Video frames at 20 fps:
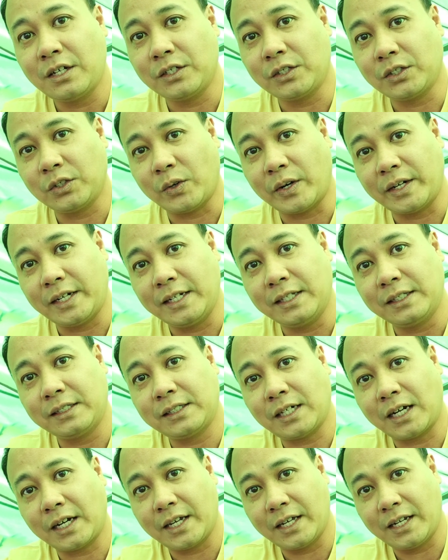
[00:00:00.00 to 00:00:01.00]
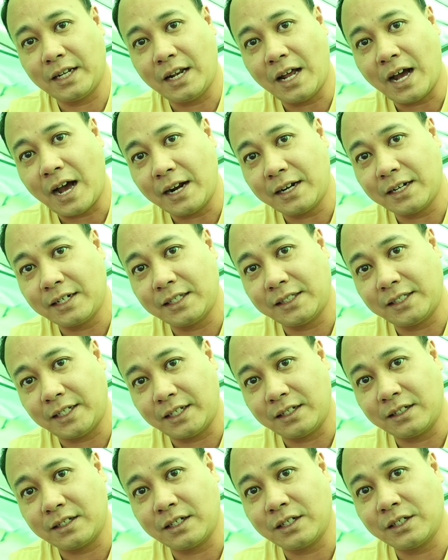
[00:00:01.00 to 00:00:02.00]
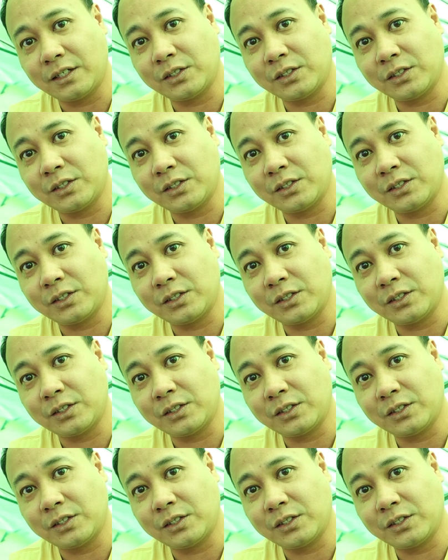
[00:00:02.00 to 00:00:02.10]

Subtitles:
so I didn't tuck it under the tent.